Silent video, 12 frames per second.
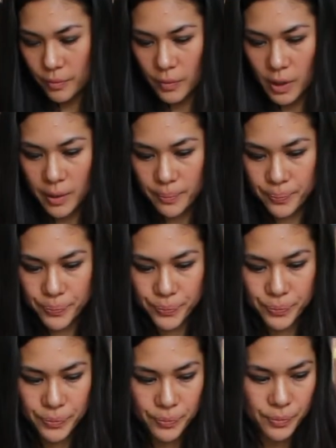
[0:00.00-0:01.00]
Okay,
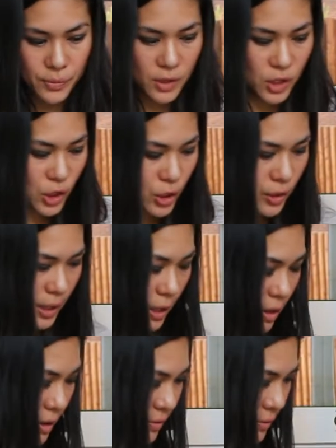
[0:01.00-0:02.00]
turn that
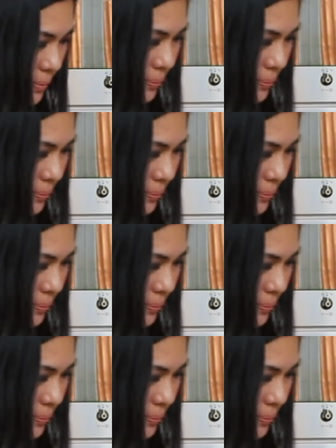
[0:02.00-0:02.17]
off.